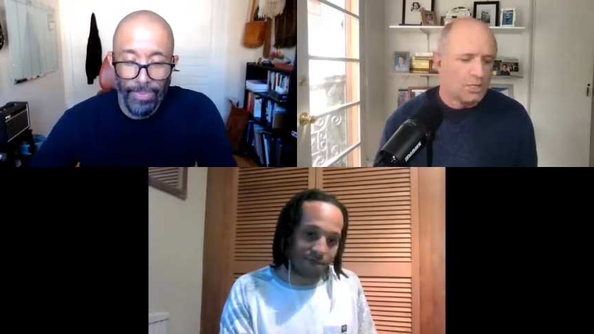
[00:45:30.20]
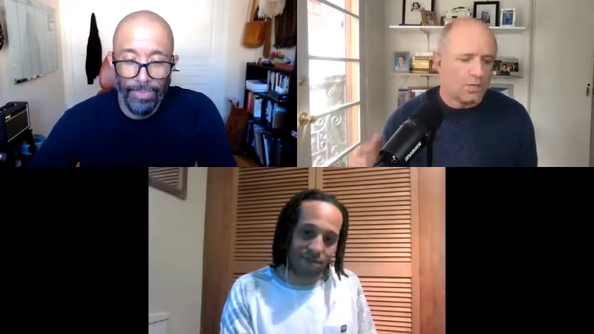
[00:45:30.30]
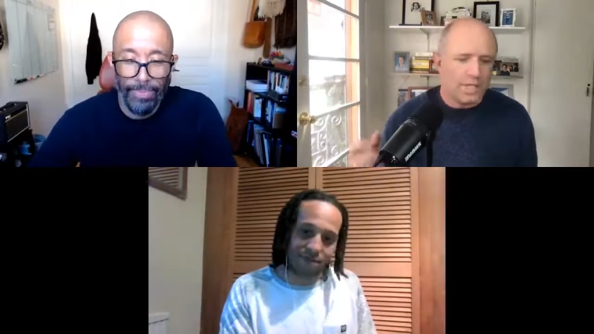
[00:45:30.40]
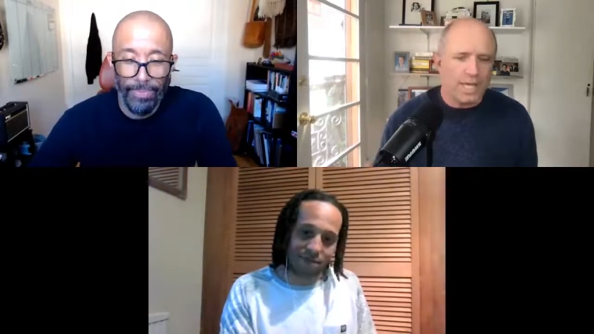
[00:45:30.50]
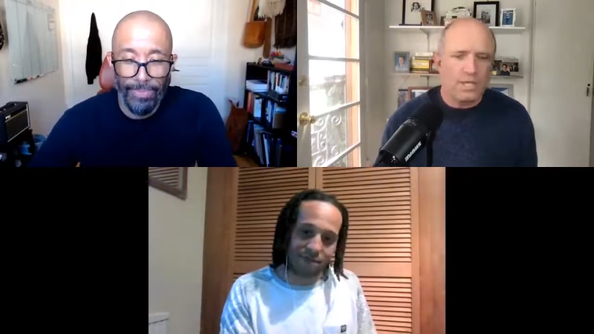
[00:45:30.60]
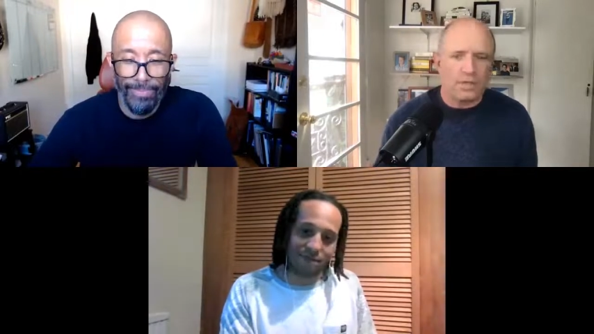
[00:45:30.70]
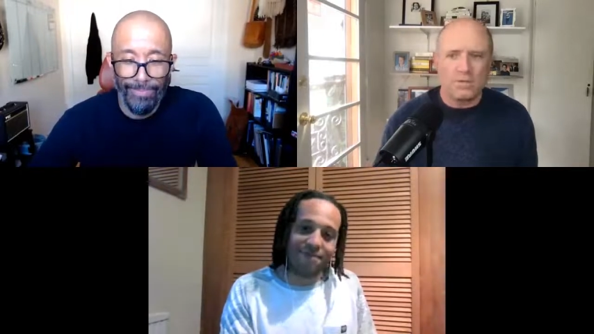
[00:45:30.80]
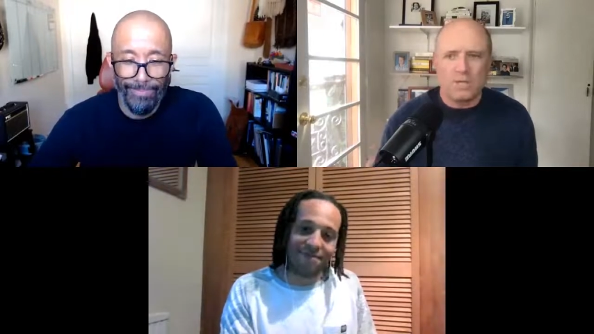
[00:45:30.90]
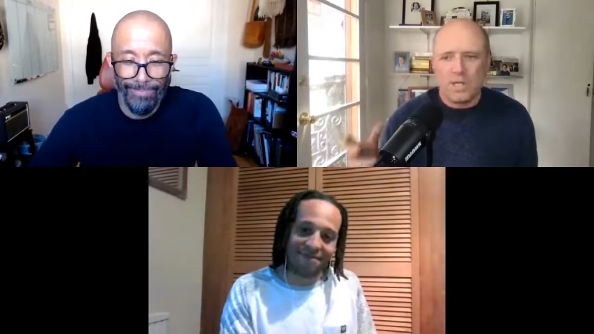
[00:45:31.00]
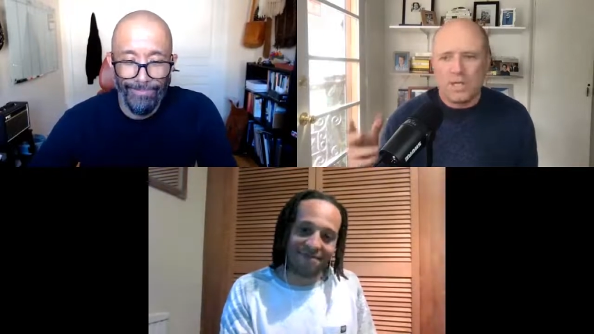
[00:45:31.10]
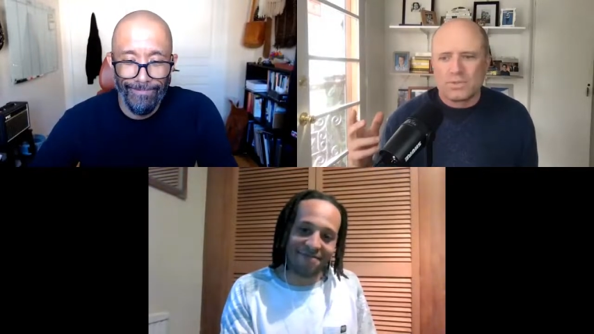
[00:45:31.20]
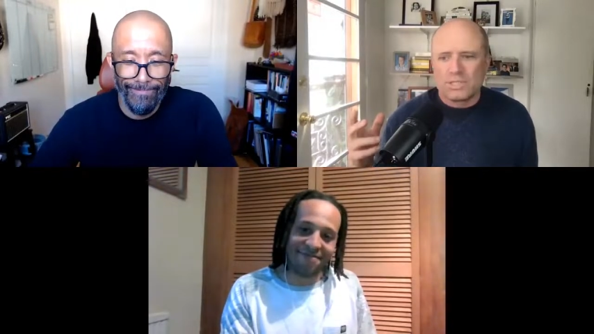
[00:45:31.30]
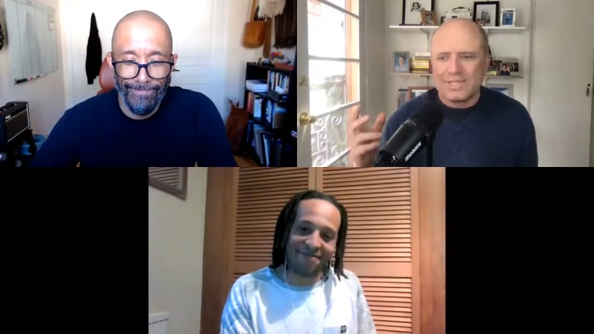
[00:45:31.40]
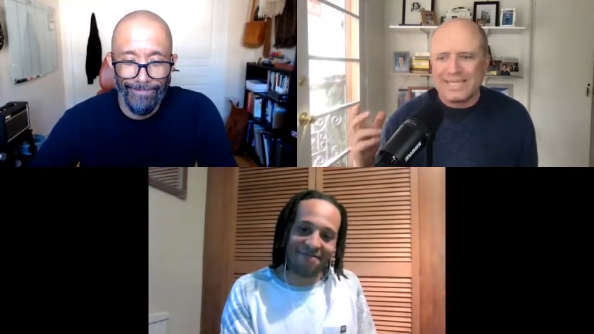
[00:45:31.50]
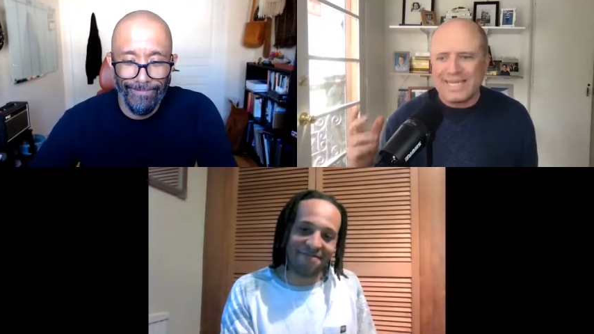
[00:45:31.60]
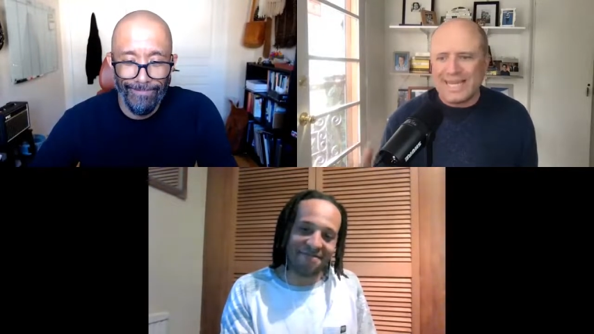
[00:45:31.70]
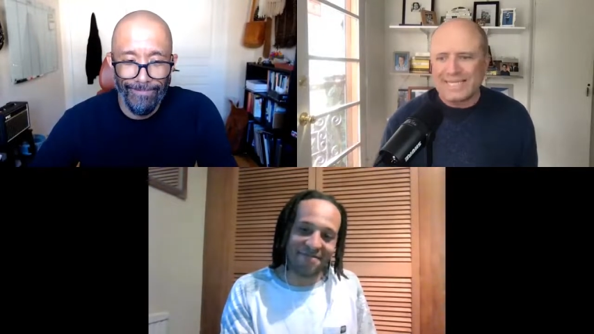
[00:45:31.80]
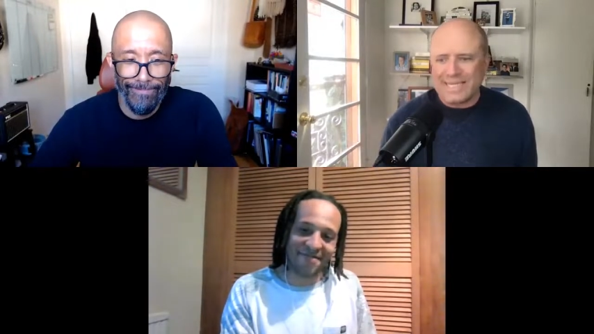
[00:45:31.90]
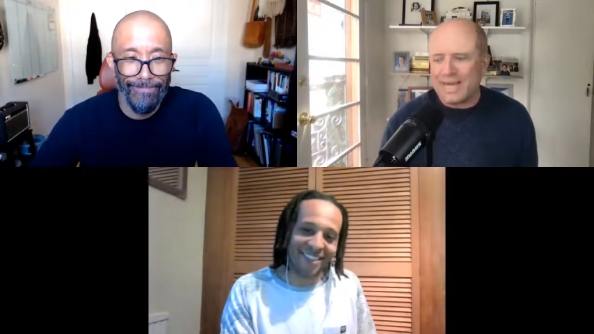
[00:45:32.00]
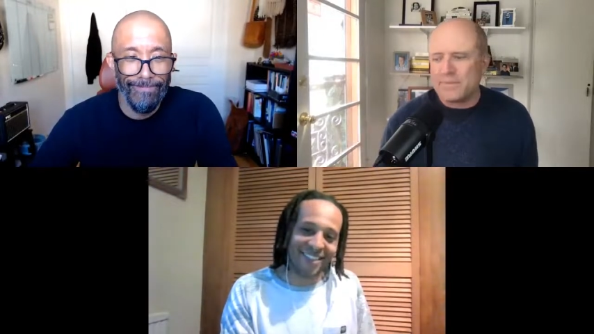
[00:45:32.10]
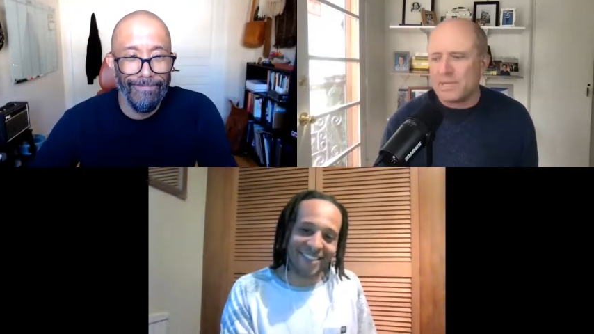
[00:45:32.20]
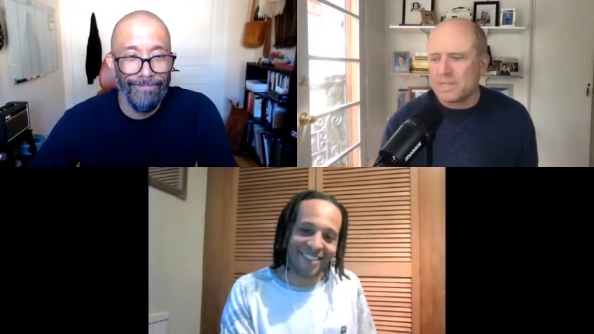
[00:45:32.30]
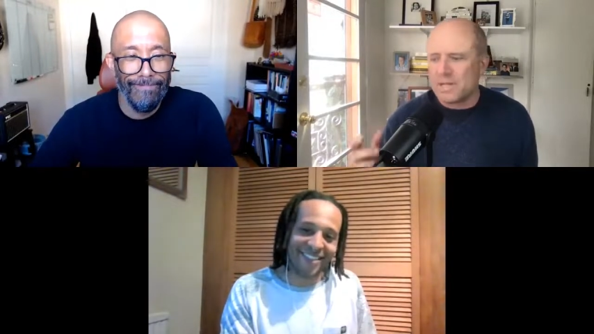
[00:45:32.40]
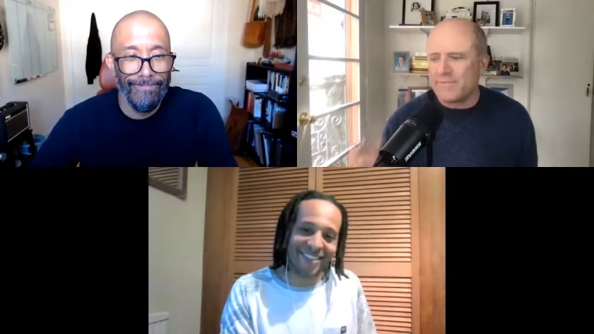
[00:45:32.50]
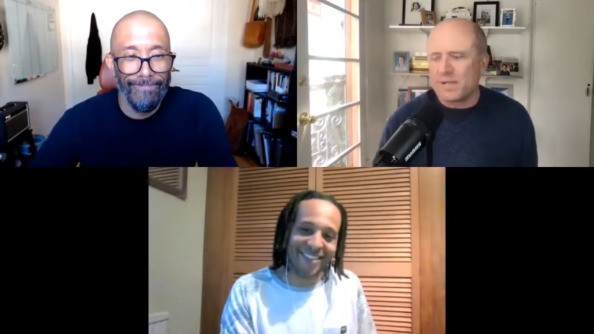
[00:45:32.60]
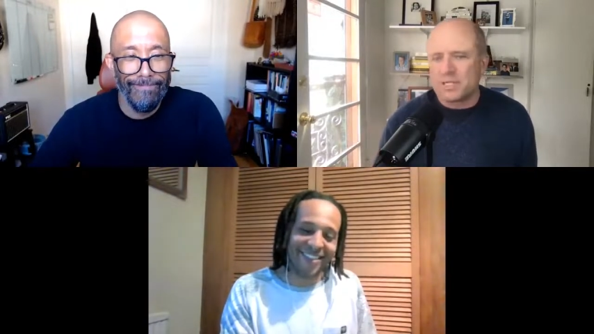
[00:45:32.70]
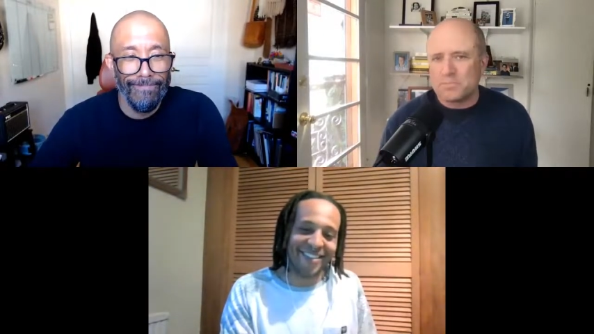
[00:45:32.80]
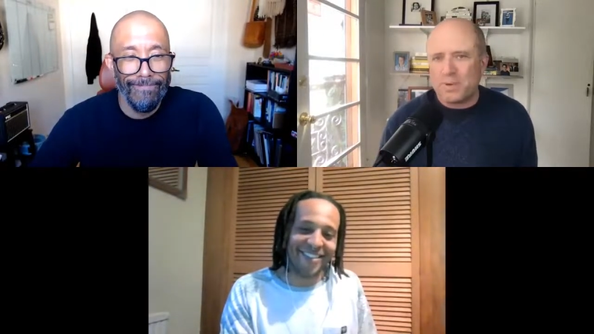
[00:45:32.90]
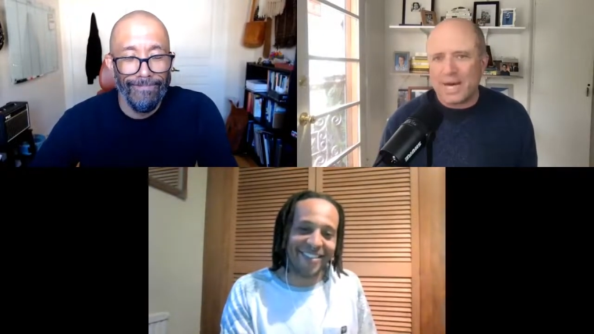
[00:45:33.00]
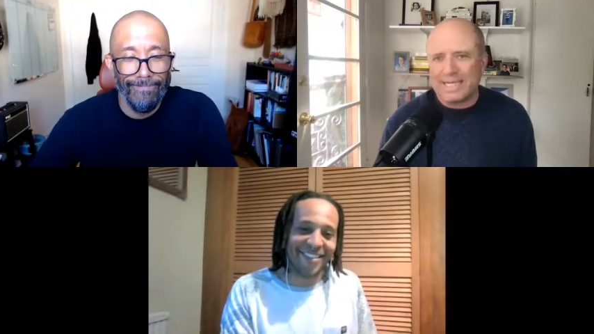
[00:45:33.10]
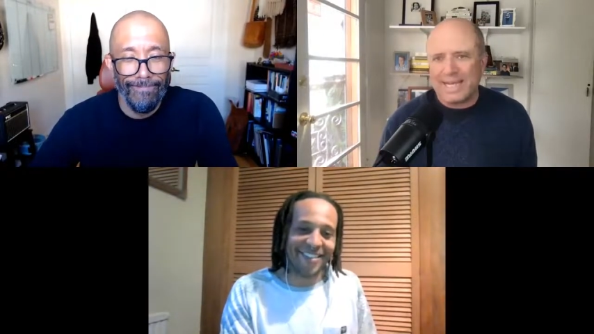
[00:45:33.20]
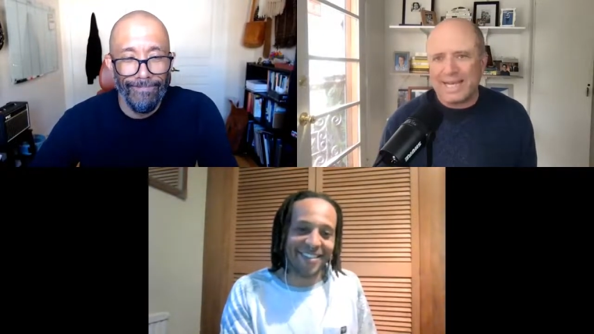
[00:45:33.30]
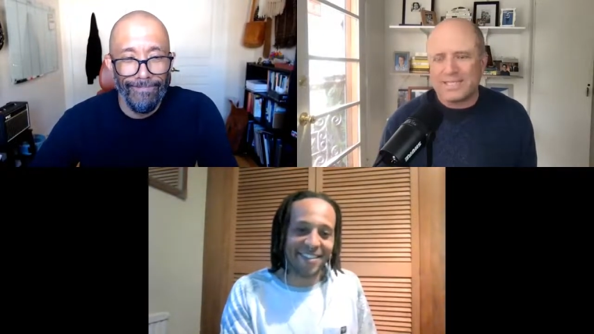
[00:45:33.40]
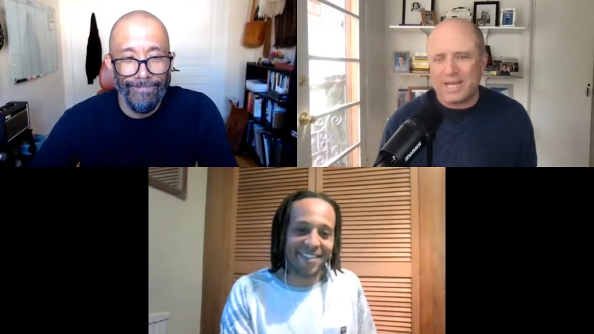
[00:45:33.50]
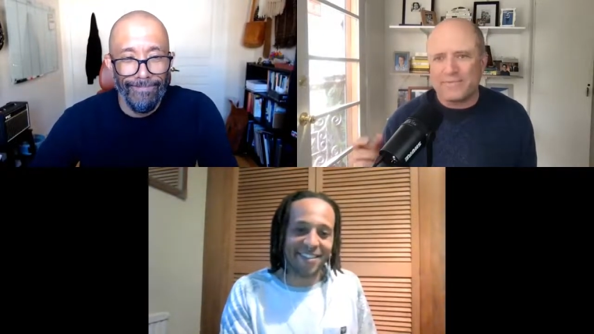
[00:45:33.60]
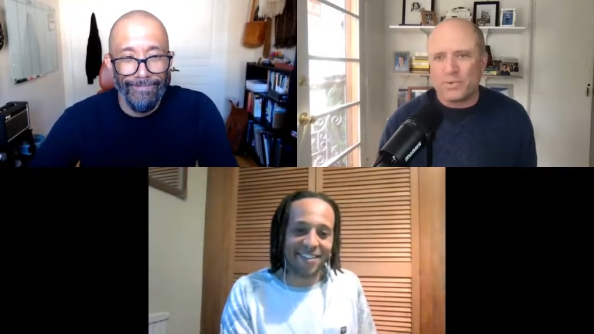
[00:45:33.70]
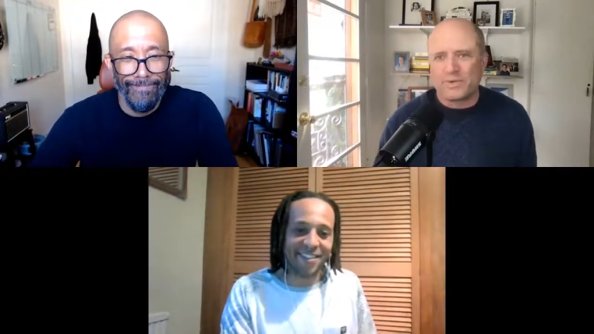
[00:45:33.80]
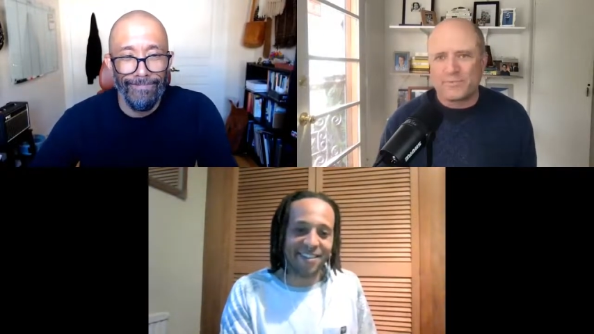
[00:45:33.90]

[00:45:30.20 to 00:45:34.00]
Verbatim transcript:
Speaker 1: So, thank you. We'll see you next time on the Love Launch podcast. You have a